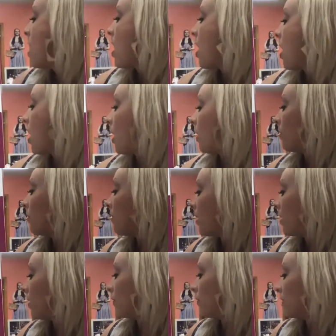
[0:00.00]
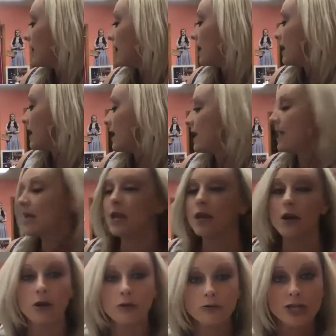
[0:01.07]
Ho, ho, hee,
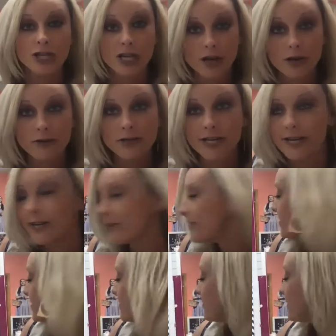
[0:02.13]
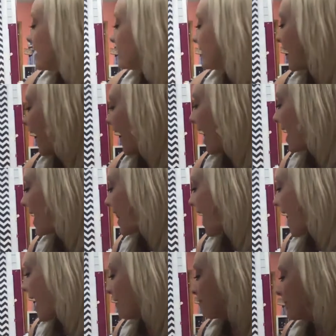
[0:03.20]
hee, hoochie coochie coo, and they had a
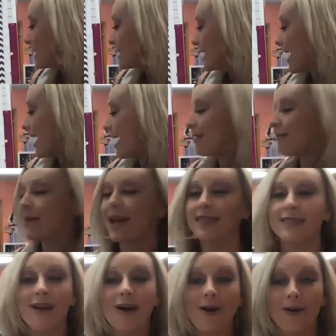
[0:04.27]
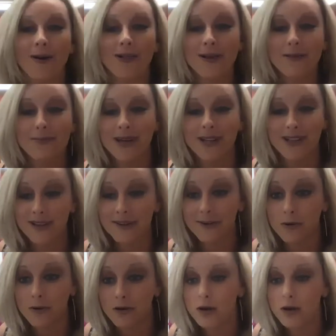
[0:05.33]
happy time at the Hullabaloo.